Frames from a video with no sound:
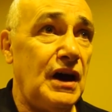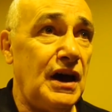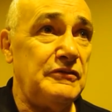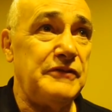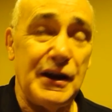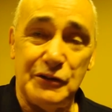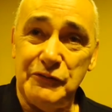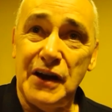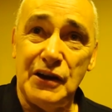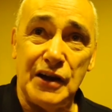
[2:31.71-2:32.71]
and fight a
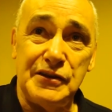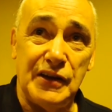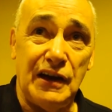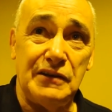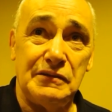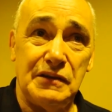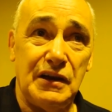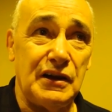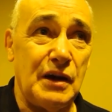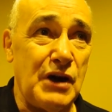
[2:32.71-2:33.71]
fight like that
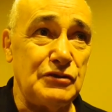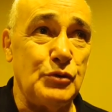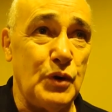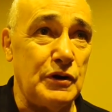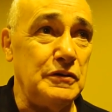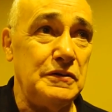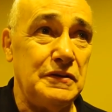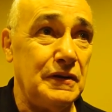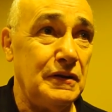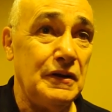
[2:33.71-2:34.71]
and come out the winner,
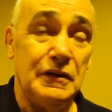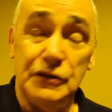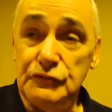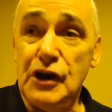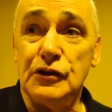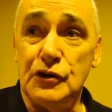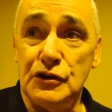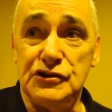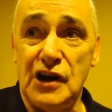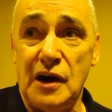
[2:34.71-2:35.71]
you've done a
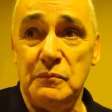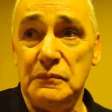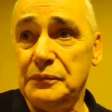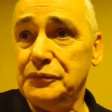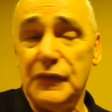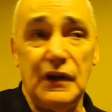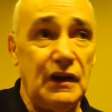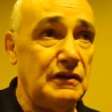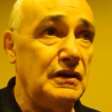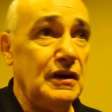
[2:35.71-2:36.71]
good job.
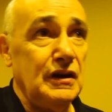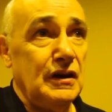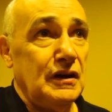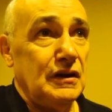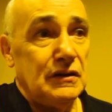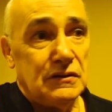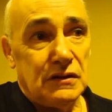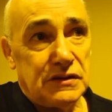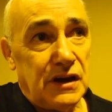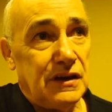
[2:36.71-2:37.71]
And
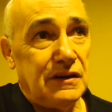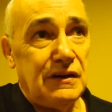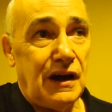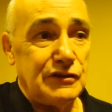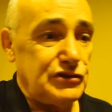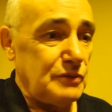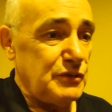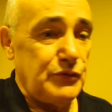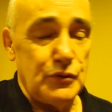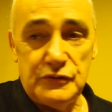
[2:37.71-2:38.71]
the thing I said
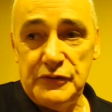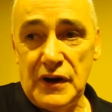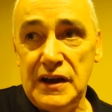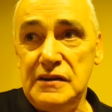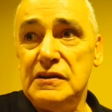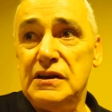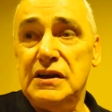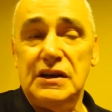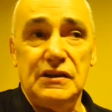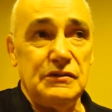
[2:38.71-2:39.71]
before the fight
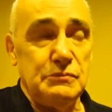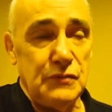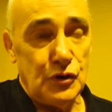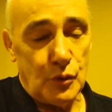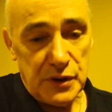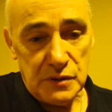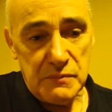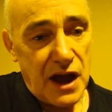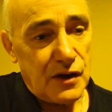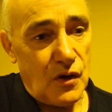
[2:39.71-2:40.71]
is, you know,
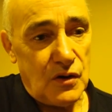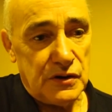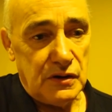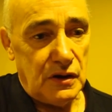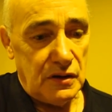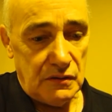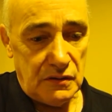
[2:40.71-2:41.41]
being back on